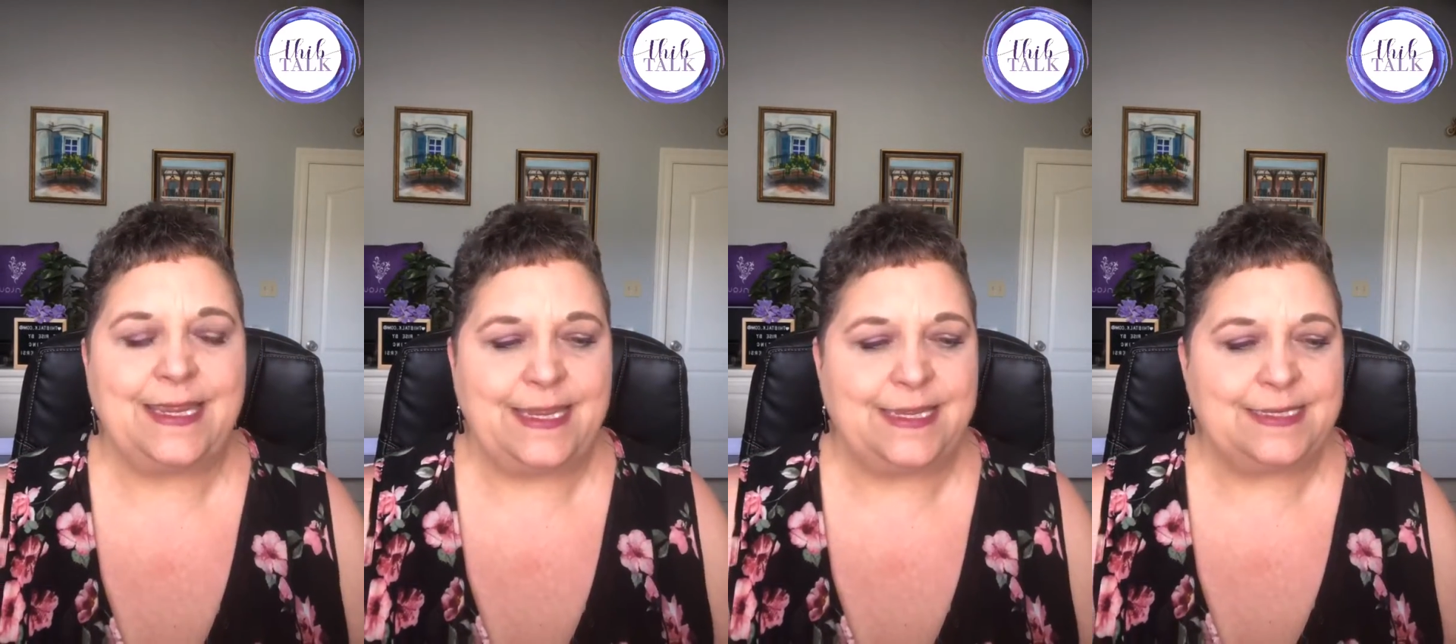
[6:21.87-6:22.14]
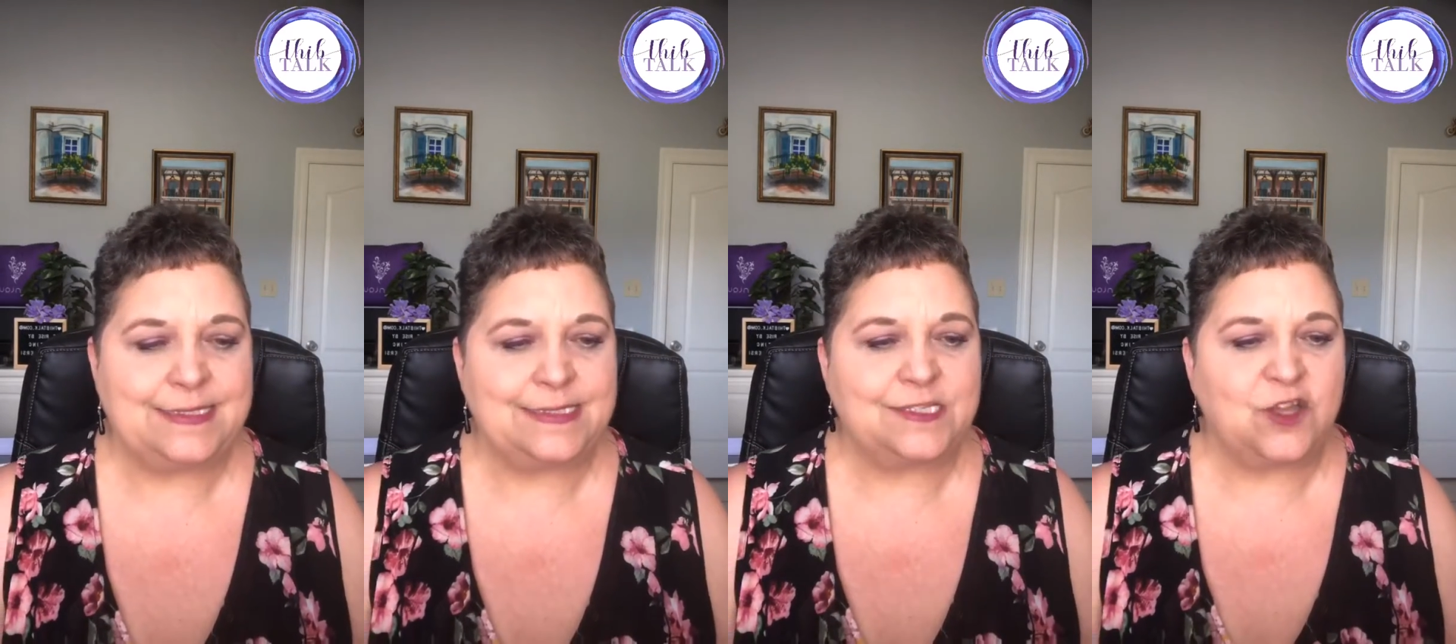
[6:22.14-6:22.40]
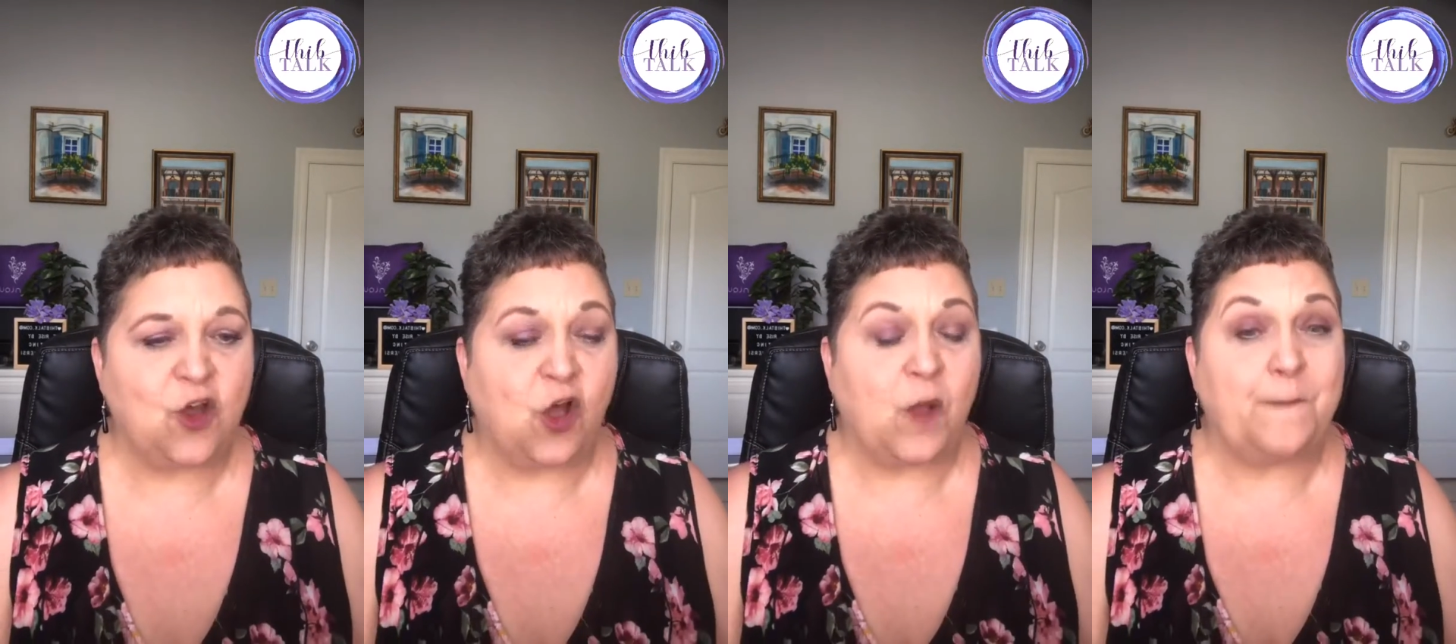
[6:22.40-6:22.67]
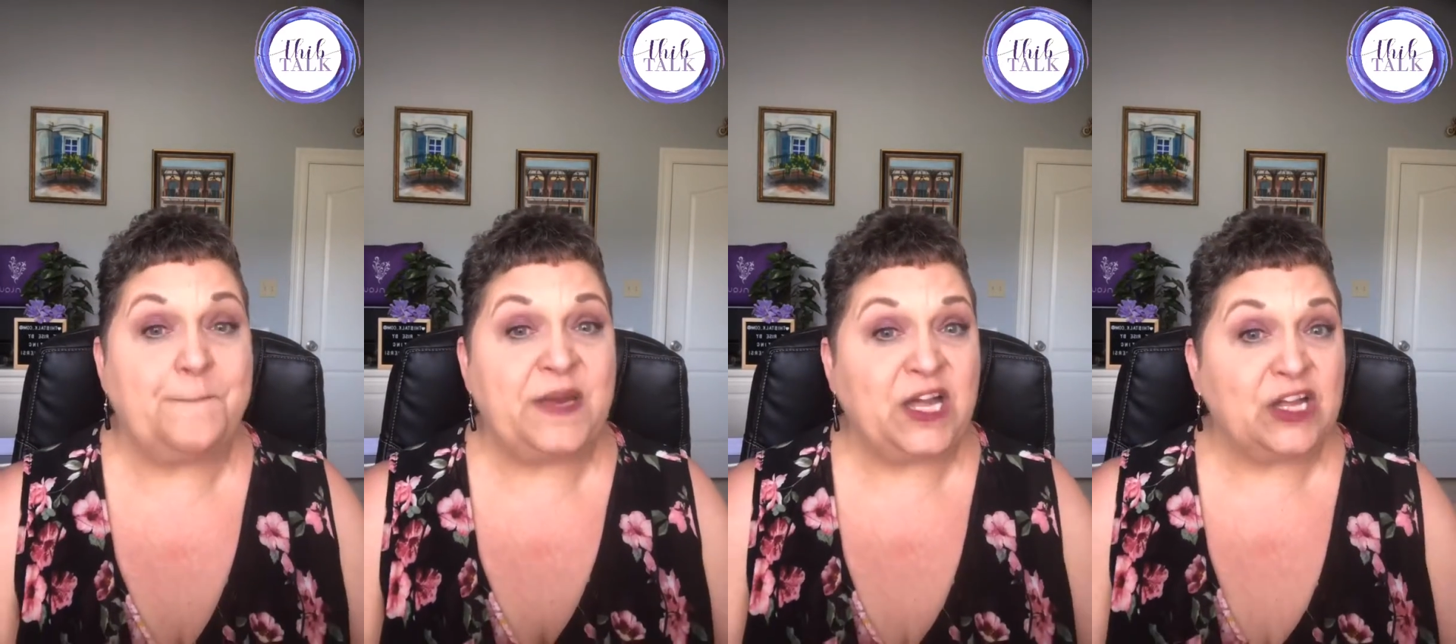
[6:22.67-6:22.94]
is
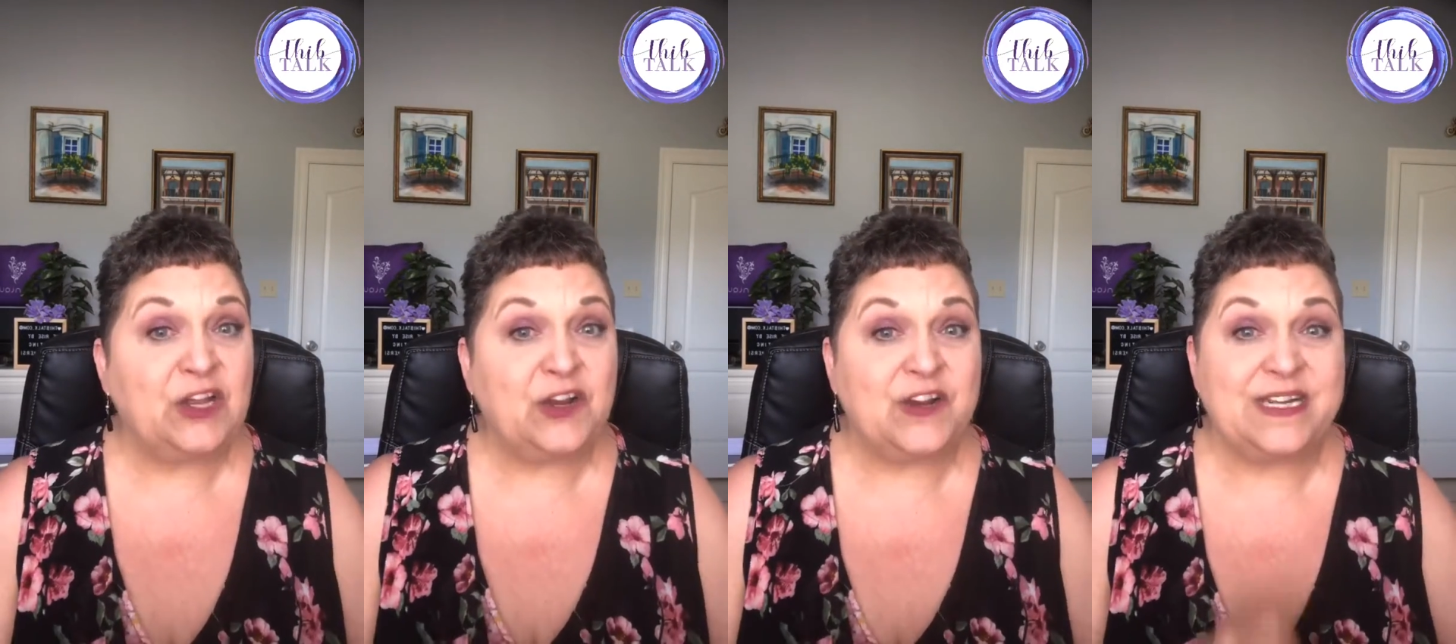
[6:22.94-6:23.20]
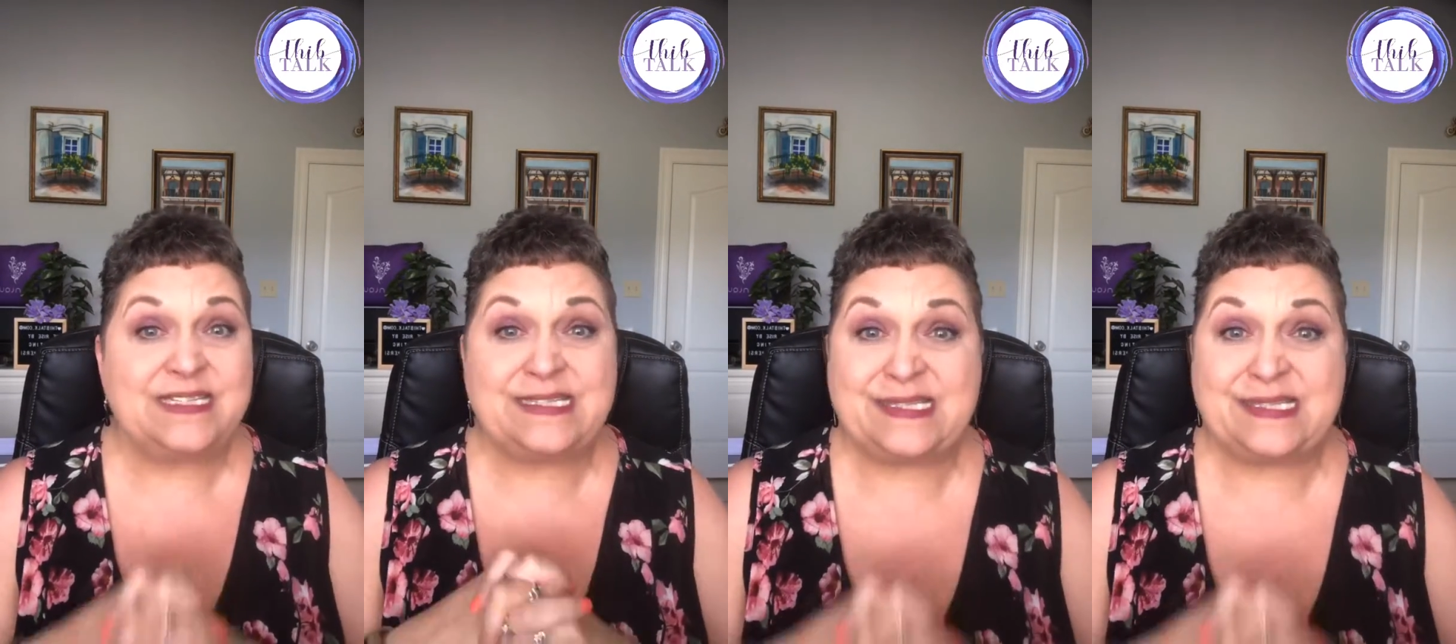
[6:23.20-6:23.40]
called Pucker and